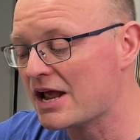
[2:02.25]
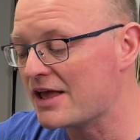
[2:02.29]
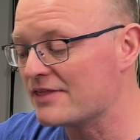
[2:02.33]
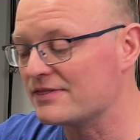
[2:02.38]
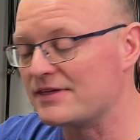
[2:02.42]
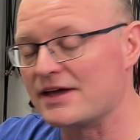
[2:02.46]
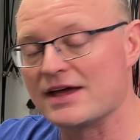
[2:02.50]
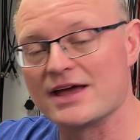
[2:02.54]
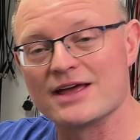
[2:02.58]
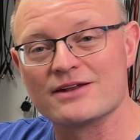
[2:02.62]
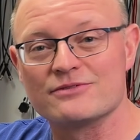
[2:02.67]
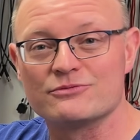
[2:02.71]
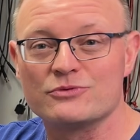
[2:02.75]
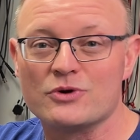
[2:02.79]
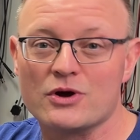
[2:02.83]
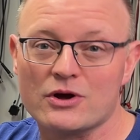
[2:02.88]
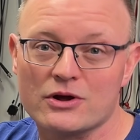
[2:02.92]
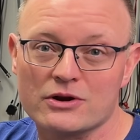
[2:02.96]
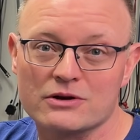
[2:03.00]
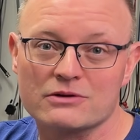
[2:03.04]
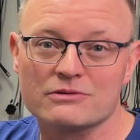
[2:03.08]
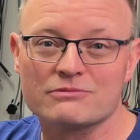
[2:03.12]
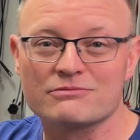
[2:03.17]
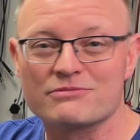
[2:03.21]
that
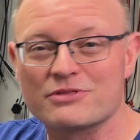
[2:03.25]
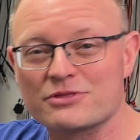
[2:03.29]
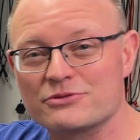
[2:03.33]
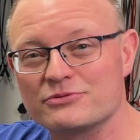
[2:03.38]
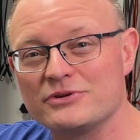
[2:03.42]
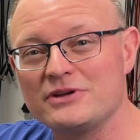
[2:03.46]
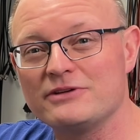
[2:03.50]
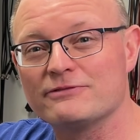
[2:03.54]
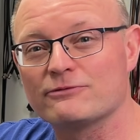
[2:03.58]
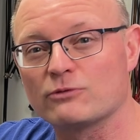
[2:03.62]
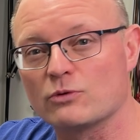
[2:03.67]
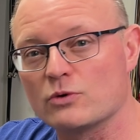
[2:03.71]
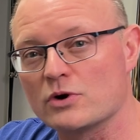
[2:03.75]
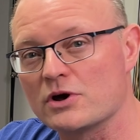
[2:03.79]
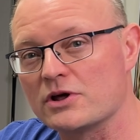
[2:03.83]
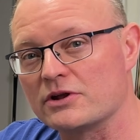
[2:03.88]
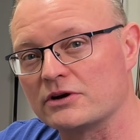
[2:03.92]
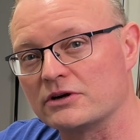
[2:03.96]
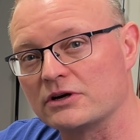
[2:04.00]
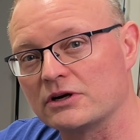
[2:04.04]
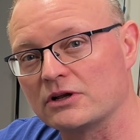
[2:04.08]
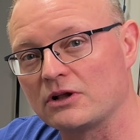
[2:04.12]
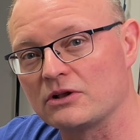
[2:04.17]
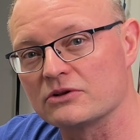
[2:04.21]
run
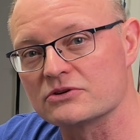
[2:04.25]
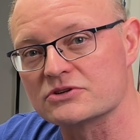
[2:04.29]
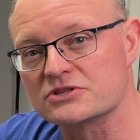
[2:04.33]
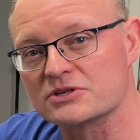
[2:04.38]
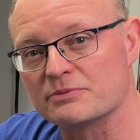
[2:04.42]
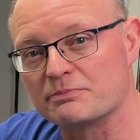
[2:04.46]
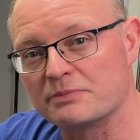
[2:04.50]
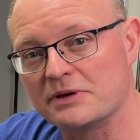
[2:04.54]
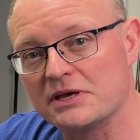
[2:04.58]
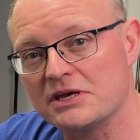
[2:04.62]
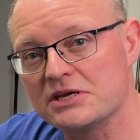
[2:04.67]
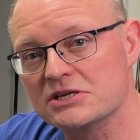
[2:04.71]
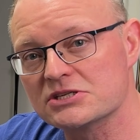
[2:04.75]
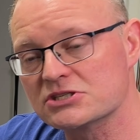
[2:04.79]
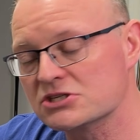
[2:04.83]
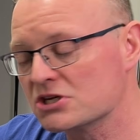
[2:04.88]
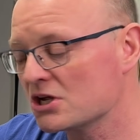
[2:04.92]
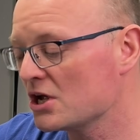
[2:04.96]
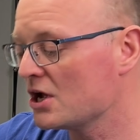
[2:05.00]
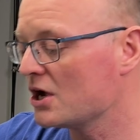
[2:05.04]
$300-400 a piece,